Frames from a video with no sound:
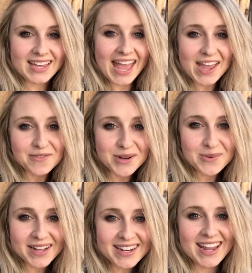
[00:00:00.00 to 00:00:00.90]
Hey
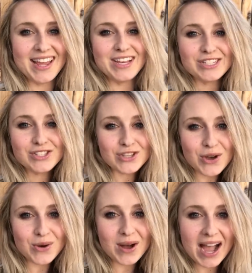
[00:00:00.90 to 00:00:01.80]
everyone,
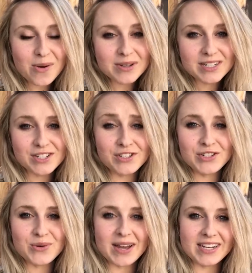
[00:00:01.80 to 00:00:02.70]
so I wanted to
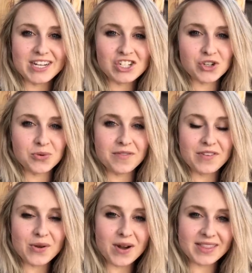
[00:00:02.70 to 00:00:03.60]
do an initial
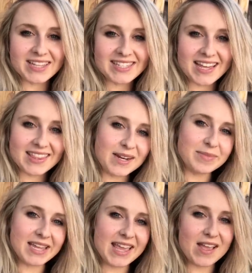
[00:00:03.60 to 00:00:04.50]
review on the tent that I'm
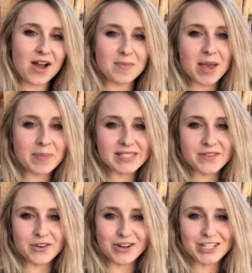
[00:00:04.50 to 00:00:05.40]
taking on my
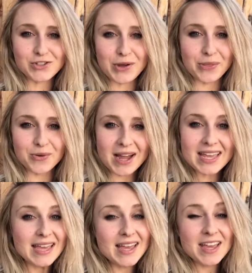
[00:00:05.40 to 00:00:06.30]
Pacific Crest Trail thru
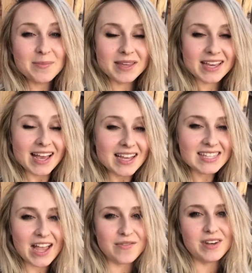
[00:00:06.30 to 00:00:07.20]
hike because
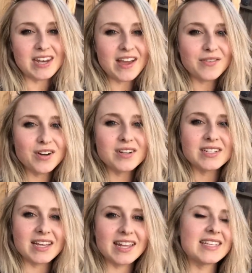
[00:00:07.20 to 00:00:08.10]
I've never
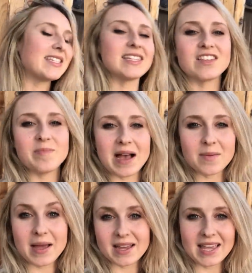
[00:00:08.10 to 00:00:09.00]
done extensive
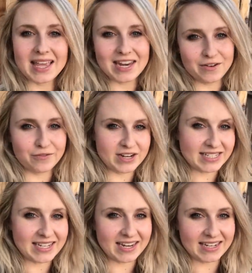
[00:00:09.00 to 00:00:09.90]
backpacking in a
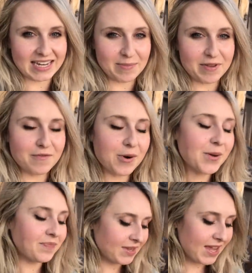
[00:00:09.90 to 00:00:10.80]
freestanding tent before.
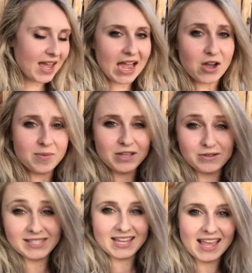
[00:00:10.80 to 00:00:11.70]
I'll be
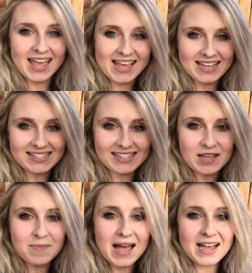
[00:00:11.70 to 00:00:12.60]
using a
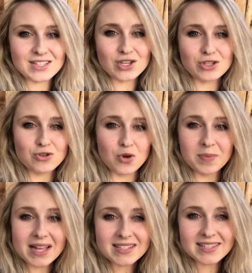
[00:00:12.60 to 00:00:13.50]
Zpacks
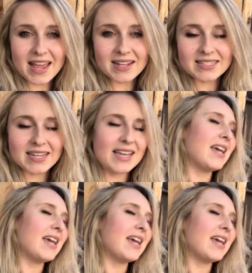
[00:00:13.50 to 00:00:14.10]
Solplex tent.